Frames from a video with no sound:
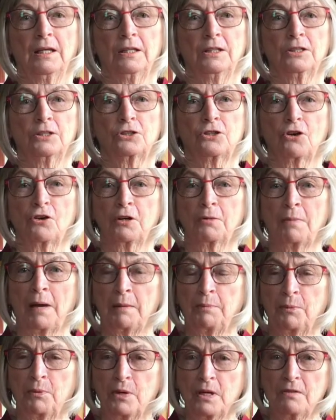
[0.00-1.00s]
During my
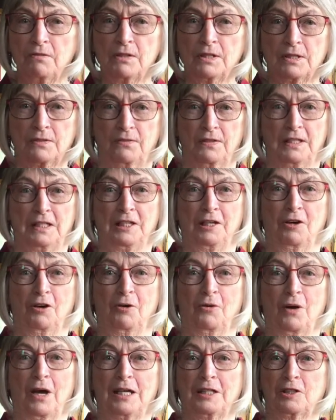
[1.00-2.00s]
previous
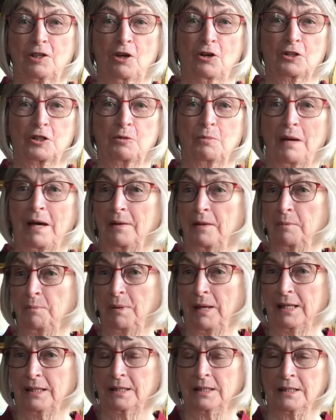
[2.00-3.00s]
video, I talked about the
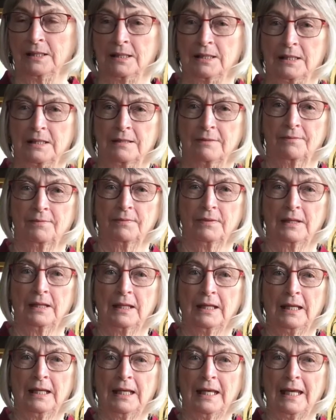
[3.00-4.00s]
peasants.
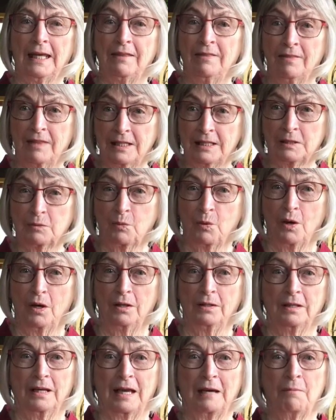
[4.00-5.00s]
In this
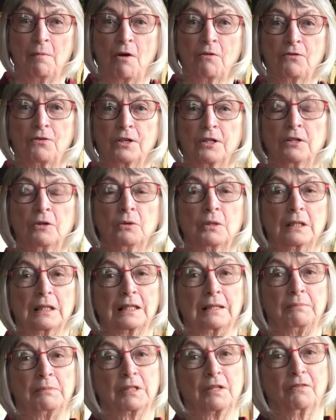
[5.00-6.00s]
one, I'm offering you a
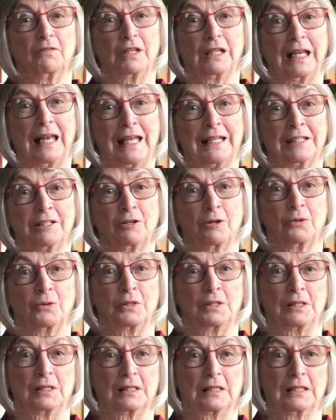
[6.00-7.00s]
glimpse of the
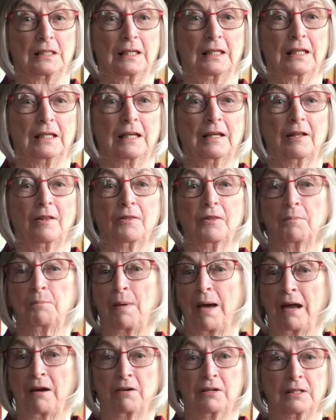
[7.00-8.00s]
landowners, the
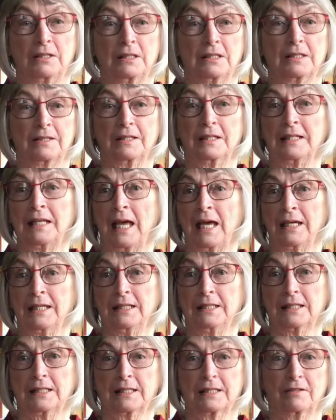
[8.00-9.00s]
barons, the
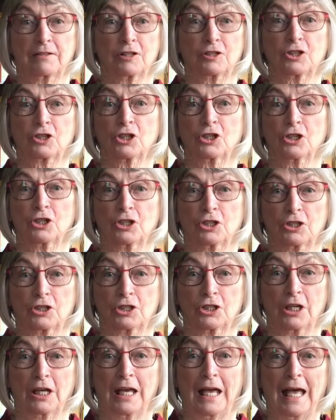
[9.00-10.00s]
knights, the church,
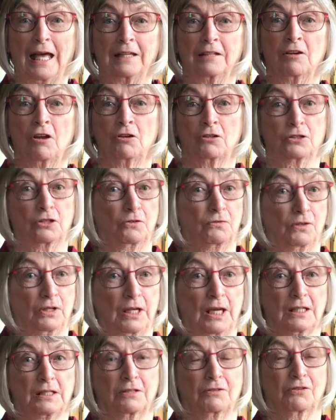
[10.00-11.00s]
and not to
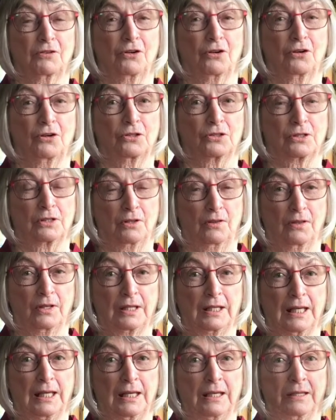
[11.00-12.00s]
forget, of course, the
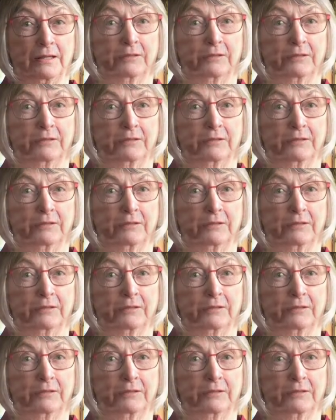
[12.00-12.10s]
king.